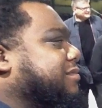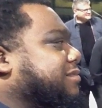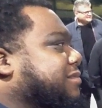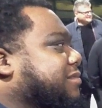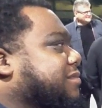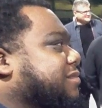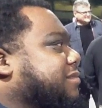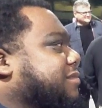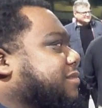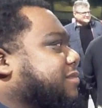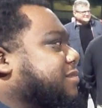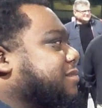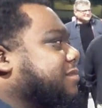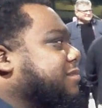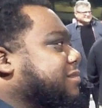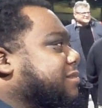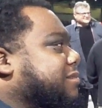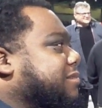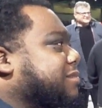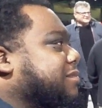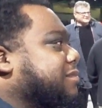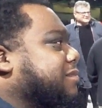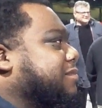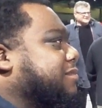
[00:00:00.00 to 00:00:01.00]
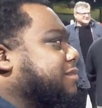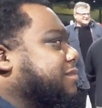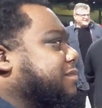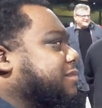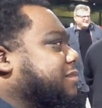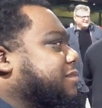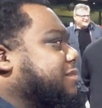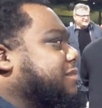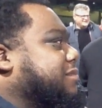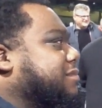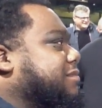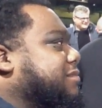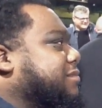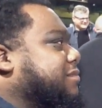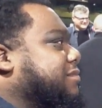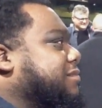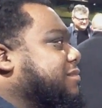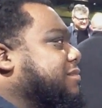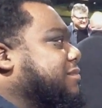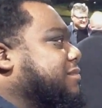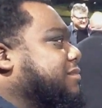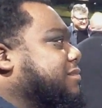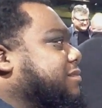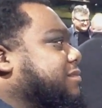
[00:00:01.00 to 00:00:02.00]

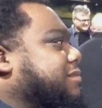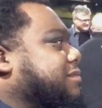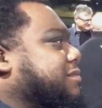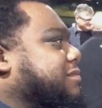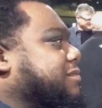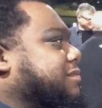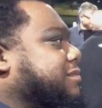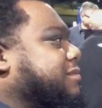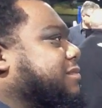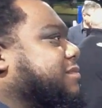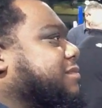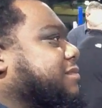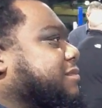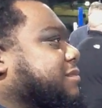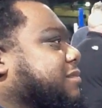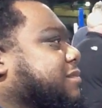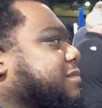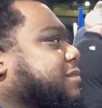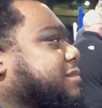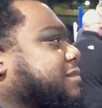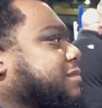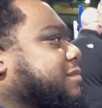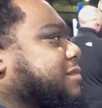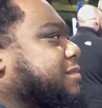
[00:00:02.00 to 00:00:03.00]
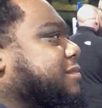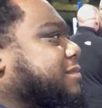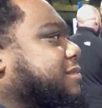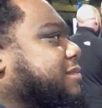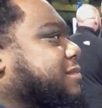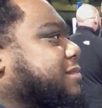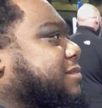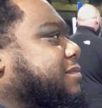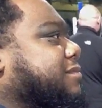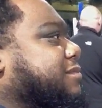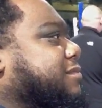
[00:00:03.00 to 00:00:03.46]
(silent)